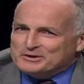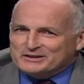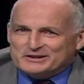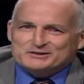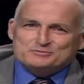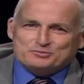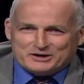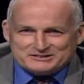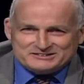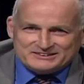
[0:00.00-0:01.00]
that is
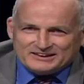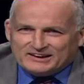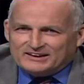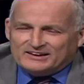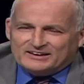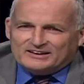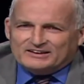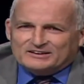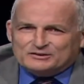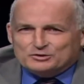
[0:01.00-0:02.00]
Brexit.
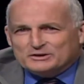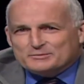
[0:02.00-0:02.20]
Newly